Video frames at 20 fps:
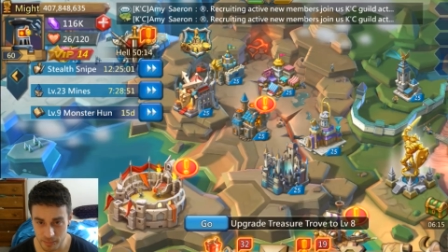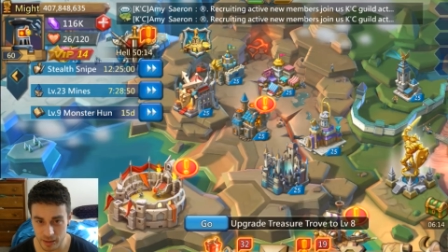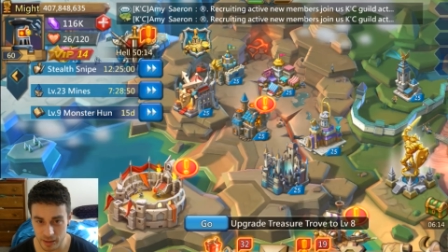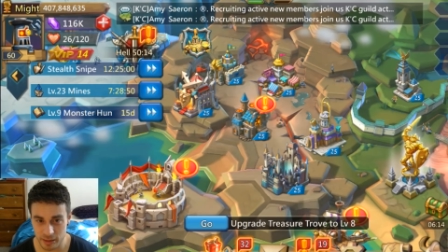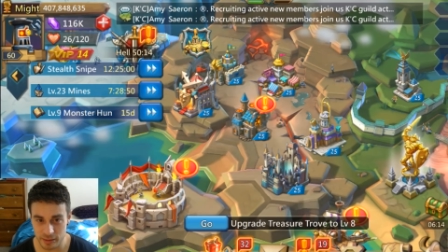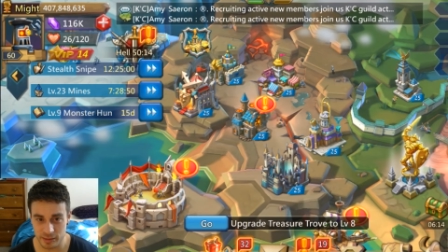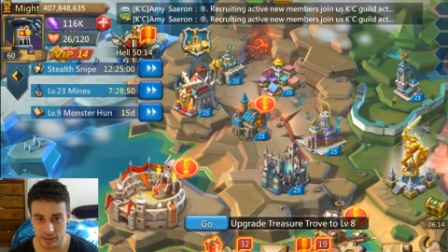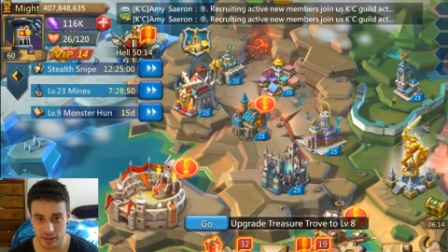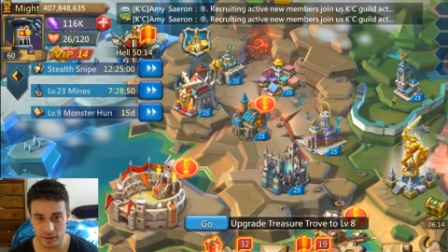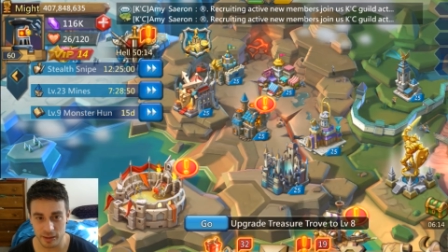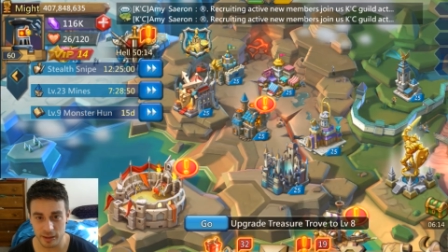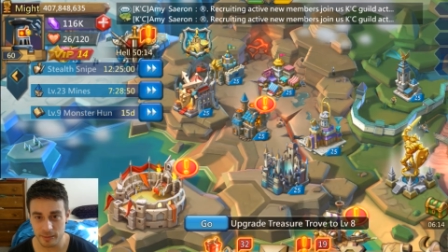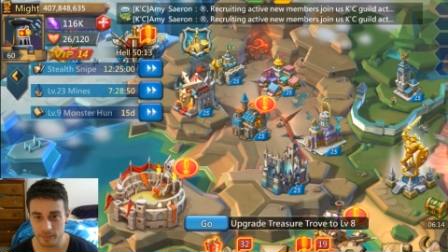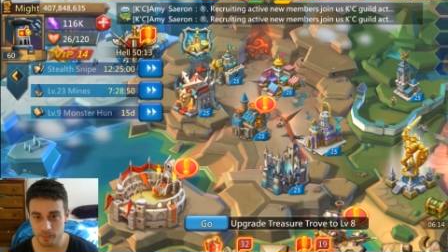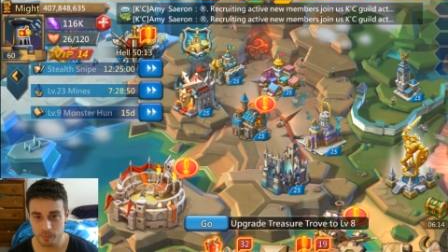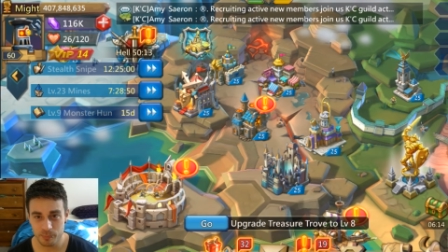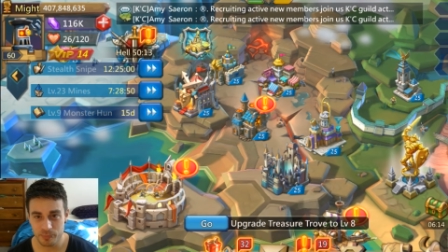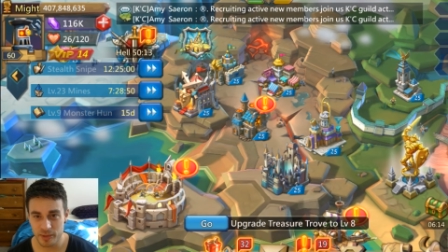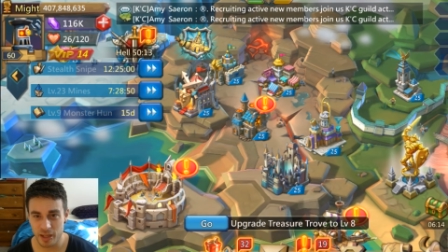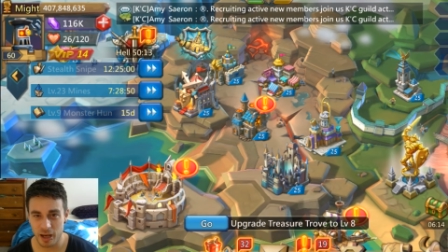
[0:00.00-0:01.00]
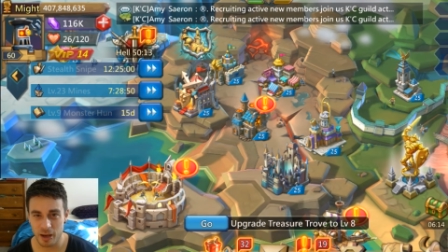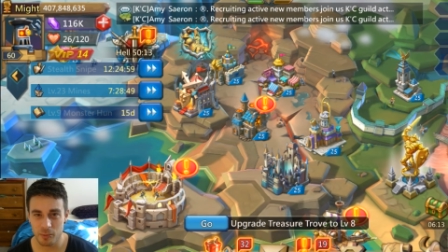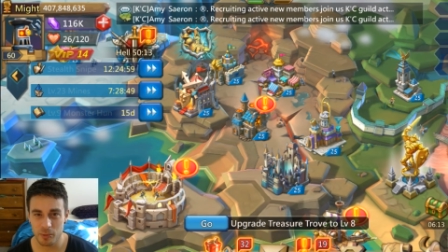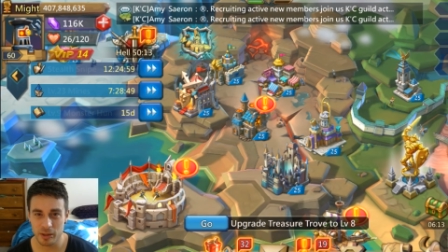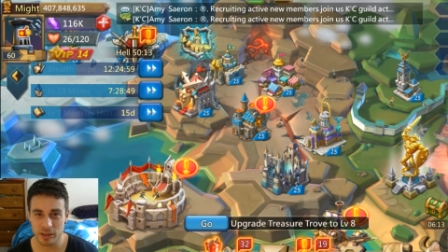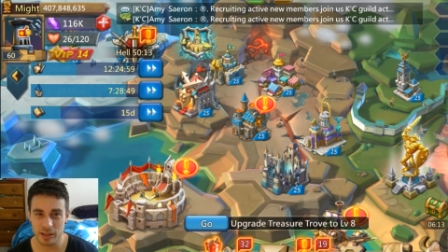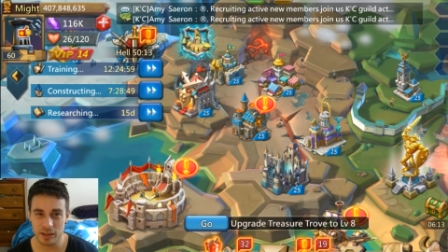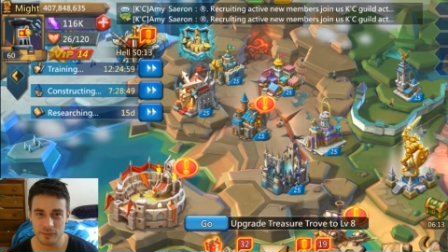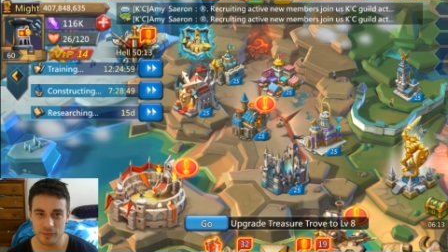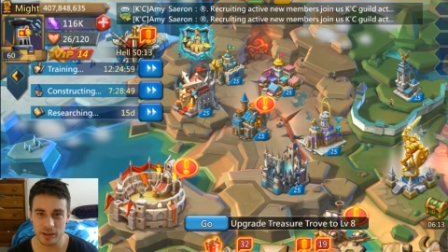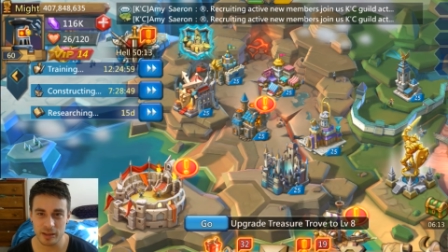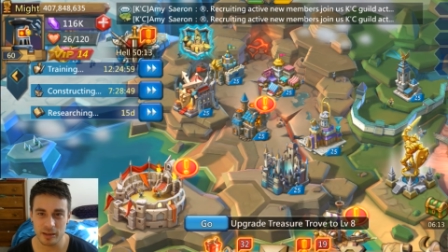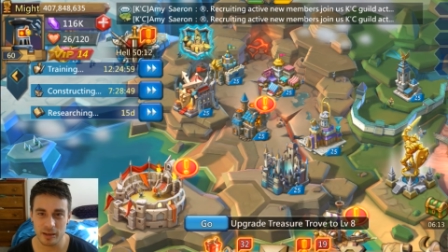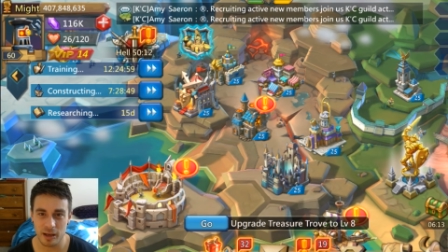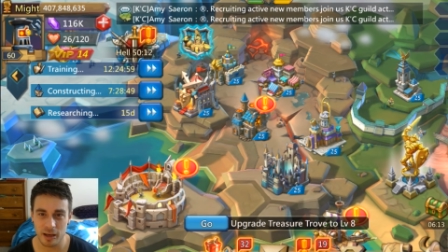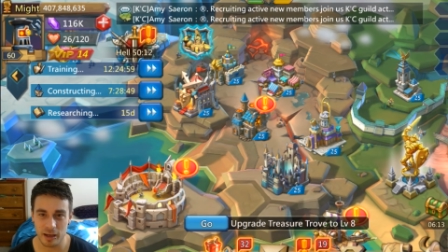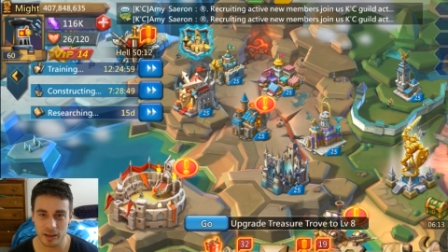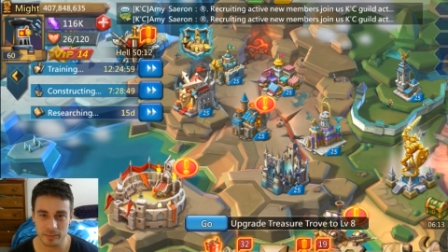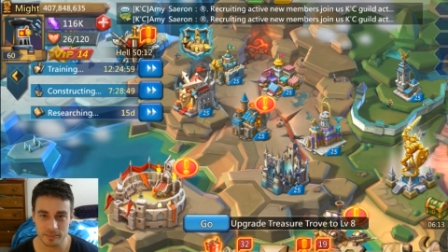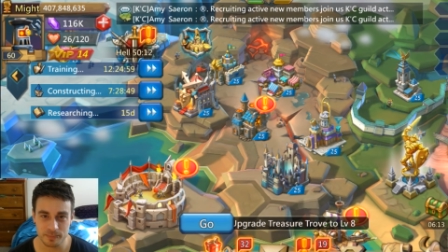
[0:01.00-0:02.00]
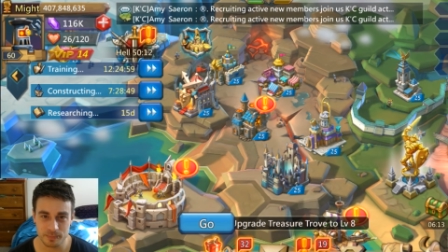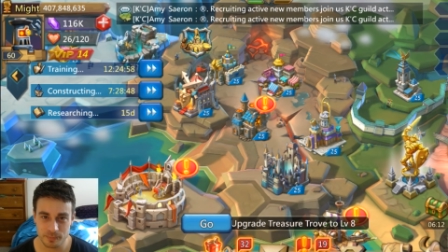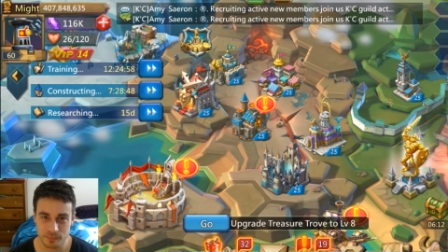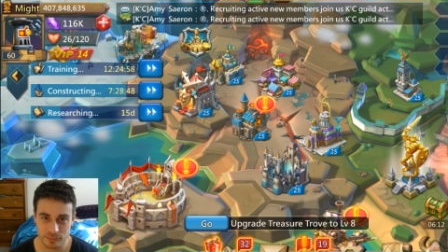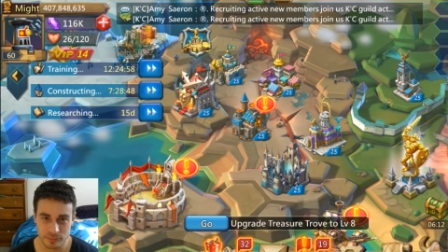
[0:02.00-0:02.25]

military, I wouldn't even, I